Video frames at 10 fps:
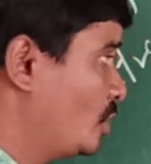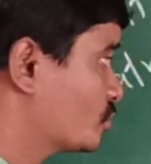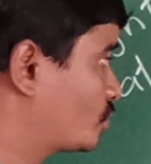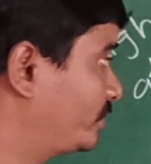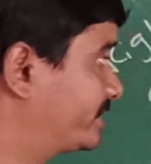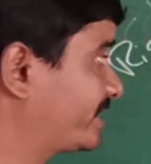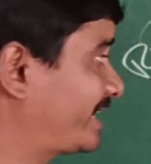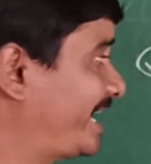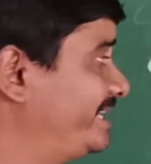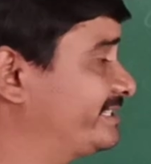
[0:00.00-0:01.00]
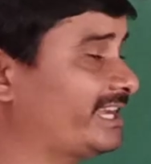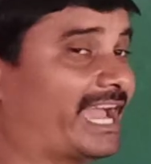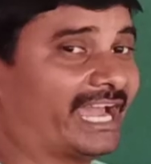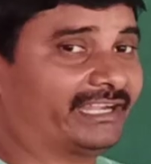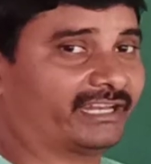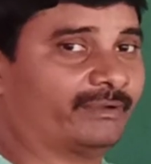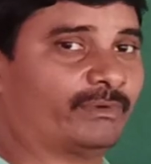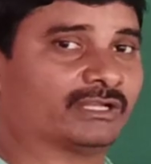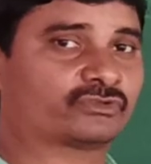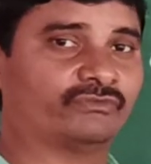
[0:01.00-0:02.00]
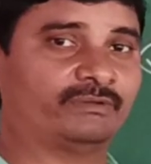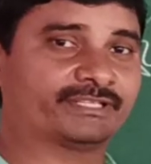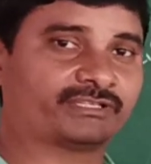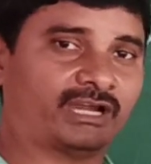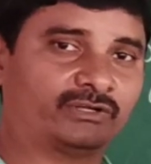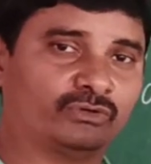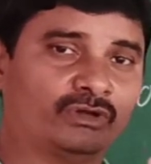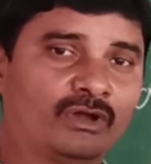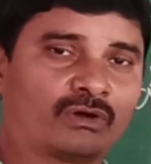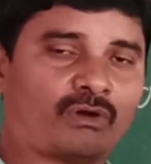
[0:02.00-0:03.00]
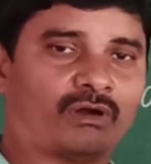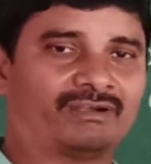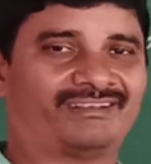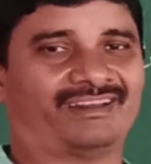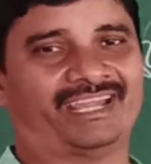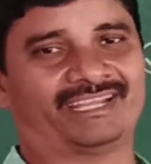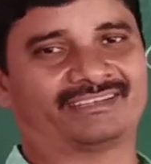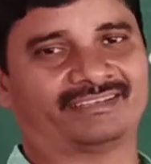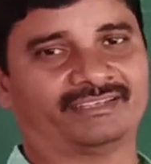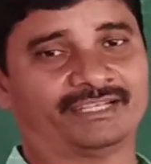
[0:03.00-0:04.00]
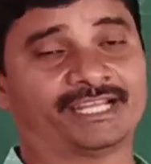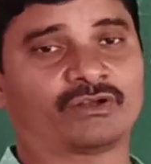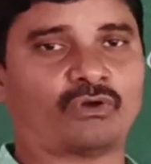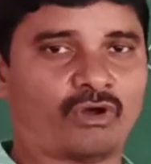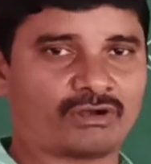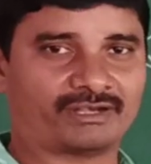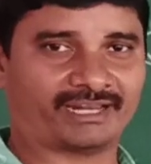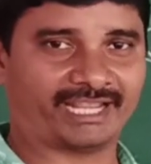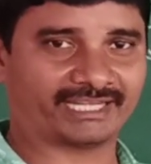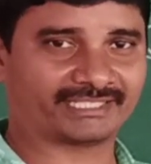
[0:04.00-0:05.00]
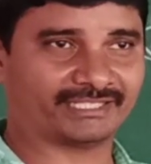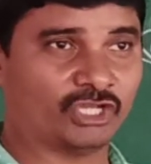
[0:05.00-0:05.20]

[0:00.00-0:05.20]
so this right atrium also will be start to contract. contract.